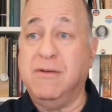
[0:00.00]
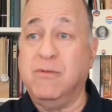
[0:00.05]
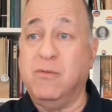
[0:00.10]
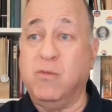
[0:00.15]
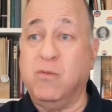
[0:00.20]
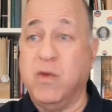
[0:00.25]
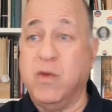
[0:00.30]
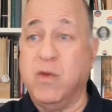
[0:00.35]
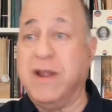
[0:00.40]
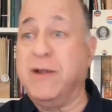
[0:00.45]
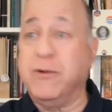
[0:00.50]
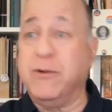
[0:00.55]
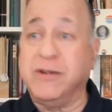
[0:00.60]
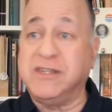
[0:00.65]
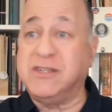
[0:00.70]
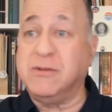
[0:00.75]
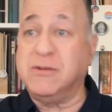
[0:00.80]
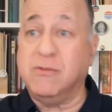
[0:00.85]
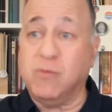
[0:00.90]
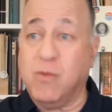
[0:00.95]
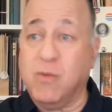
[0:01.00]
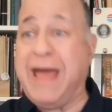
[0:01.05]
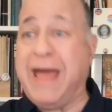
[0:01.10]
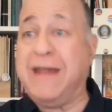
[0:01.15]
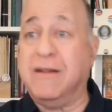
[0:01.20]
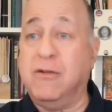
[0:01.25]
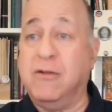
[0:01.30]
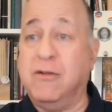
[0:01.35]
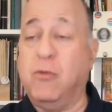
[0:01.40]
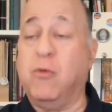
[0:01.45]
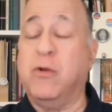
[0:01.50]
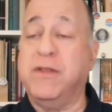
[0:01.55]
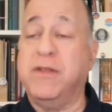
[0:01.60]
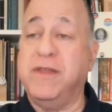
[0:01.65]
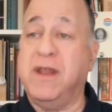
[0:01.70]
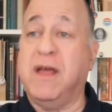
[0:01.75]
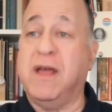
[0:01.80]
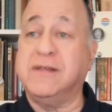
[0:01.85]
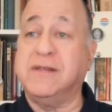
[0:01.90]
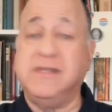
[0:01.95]
rigorous radical
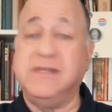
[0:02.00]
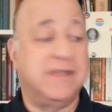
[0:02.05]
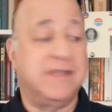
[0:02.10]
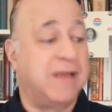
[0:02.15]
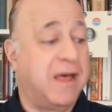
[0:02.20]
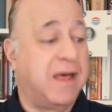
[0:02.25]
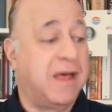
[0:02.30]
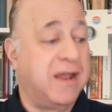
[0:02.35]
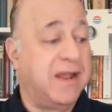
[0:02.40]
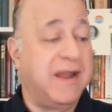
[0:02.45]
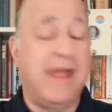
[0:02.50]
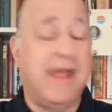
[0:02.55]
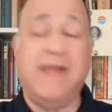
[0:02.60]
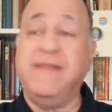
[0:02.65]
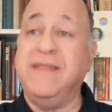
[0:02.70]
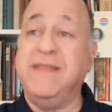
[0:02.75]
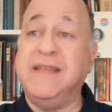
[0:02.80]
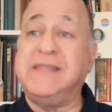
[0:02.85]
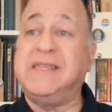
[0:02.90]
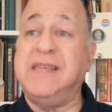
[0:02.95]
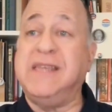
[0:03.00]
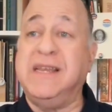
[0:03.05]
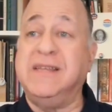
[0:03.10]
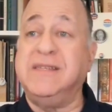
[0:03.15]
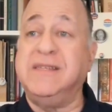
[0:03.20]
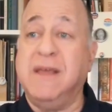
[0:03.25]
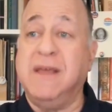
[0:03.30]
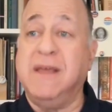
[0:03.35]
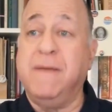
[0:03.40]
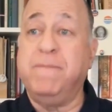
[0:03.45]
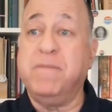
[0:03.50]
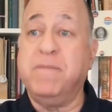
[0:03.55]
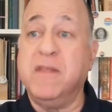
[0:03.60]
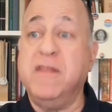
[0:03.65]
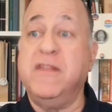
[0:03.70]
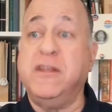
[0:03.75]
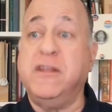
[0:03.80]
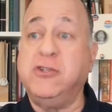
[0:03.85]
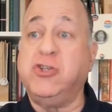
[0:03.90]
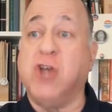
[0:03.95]
orthodoxies on it. And this is
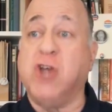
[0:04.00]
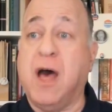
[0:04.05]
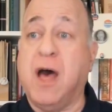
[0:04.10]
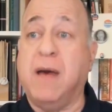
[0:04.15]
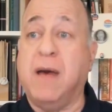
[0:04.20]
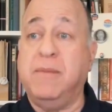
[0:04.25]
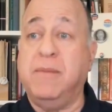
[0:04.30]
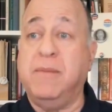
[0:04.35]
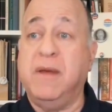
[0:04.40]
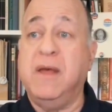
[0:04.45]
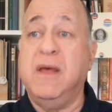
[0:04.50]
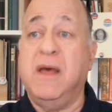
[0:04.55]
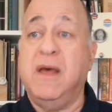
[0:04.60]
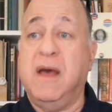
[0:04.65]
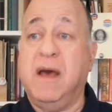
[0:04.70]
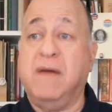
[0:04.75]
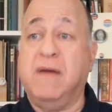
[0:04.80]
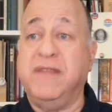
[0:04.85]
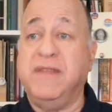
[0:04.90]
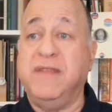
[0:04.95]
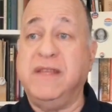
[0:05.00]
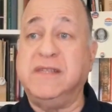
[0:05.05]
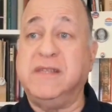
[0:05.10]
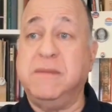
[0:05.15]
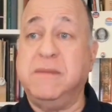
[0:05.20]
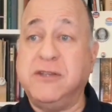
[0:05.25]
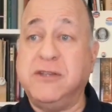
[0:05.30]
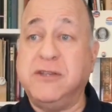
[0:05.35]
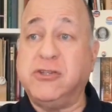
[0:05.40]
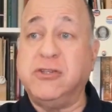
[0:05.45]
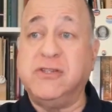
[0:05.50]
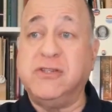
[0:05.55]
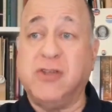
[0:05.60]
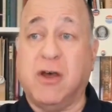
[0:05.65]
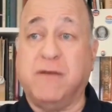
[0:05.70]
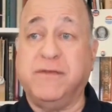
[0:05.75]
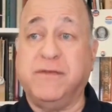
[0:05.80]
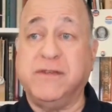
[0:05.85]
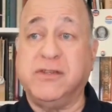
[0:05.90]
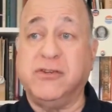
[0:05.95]
the job of these admissions
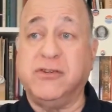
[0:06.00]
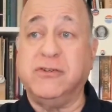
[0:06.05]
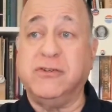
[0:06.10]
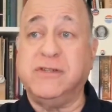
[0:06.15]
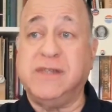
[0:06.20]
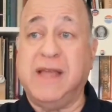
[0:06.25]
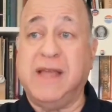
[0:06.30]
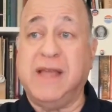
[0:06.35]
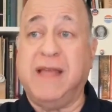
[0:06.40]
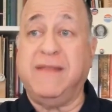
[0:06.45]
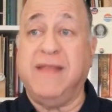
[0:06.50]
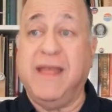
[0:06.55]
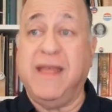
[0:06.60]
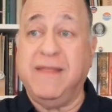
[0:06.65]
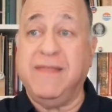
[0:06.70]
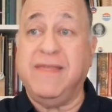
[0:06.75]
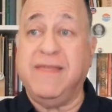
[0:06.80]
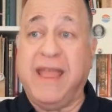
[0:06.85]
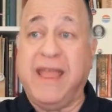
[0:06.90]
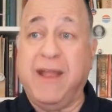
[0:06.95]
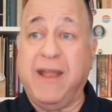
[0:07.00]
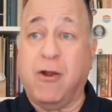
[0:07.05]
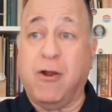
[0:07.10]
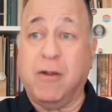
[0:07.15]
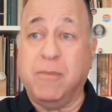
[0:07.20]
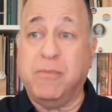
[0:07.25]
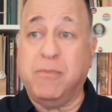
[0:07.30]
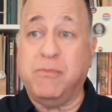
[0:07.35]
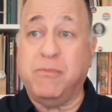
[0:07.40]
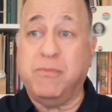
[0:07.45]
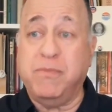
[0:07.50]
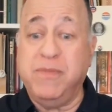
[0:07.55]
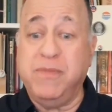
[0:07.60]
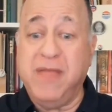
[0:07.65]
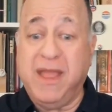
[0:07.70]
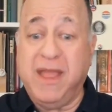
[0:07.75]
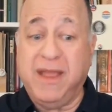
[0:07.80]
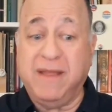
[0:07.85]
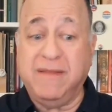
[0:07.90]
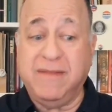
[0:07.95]
officers. And then then
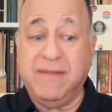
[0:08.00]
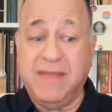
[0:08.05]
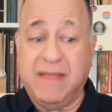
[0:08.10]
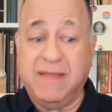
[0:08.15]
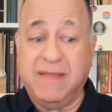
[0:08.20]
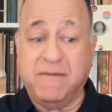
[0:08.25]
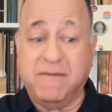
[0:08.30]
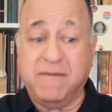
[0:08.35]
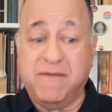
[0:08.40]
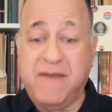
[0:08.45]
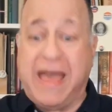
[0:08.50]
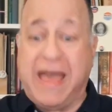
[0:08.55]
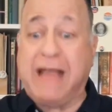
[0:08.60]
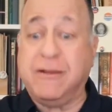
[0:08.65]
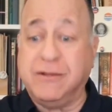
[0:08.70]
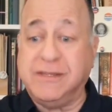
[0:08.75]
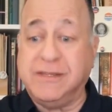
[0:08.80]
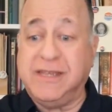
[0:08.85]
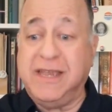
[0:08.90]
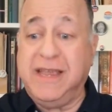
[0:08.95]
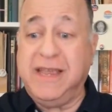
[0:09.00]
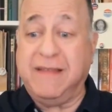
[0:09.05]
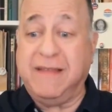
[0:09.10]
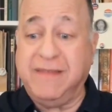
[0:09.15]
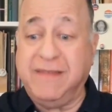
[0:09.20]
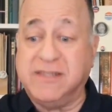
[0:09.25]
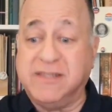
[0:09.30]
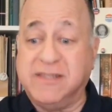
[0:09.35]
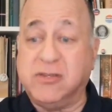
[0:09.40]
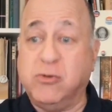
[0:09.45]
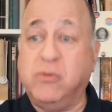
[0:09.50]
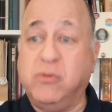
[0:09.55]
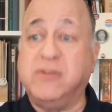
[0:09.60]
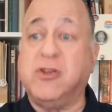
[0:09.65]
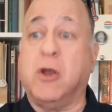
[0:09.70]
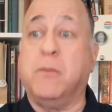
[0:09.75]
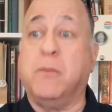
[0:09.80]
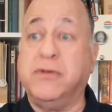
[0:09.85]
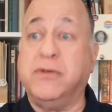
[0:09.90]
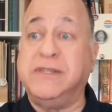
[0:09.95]
the faculty and these schools
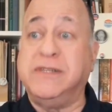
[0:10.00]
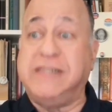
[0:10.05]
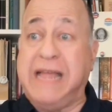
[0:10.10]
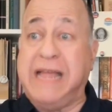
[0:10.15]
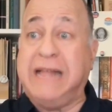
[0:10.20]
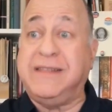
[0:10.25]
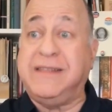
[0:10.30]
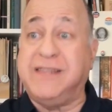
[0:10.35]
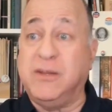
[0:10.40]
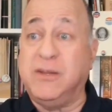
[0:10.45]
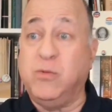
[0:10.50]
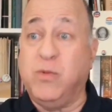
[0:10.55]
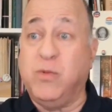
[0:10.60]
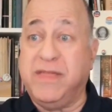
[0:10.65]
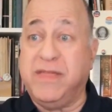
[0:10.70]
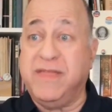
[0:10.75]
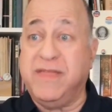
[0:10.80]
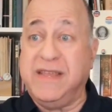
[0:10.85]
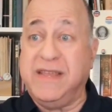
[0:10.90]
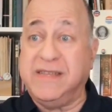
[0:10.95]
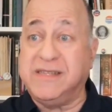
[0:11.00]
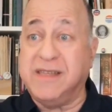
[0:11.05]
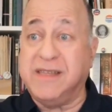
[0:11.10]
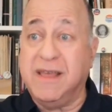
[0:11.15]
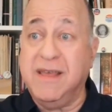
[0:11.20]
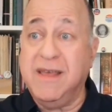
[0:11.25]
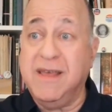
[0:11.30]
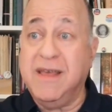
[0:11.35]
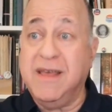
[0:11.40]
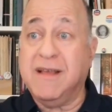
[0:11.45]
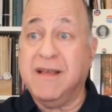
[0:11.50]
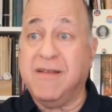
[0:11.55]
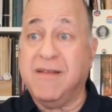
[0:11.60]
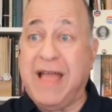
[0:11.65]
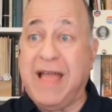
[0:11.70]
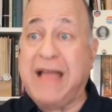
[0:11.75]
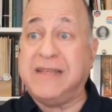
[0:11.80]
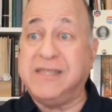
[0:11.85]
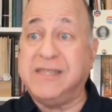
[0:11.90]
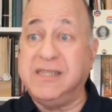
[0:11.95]
are presented with these
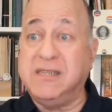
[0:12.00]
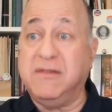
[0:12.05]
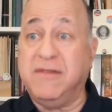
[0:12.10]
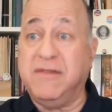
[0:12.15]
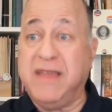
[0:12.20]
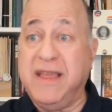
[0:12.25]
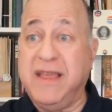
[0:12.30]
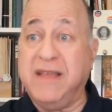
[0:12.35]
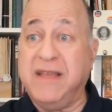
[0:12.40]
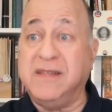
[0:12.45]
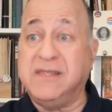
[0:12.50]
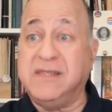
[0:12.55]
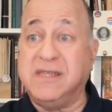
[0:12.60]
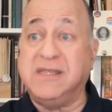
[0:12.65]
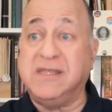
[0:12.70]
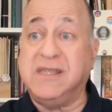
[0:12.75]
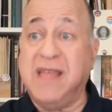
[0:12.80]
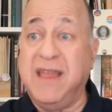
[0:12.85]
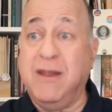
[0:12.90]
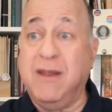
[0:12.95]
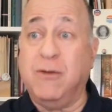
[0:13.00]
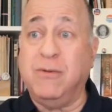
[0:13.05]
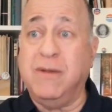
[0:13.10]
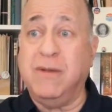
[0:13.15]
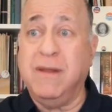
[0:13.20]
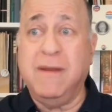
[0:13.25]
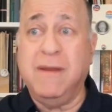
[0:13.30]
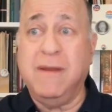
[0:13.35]
classes of kids, since they don't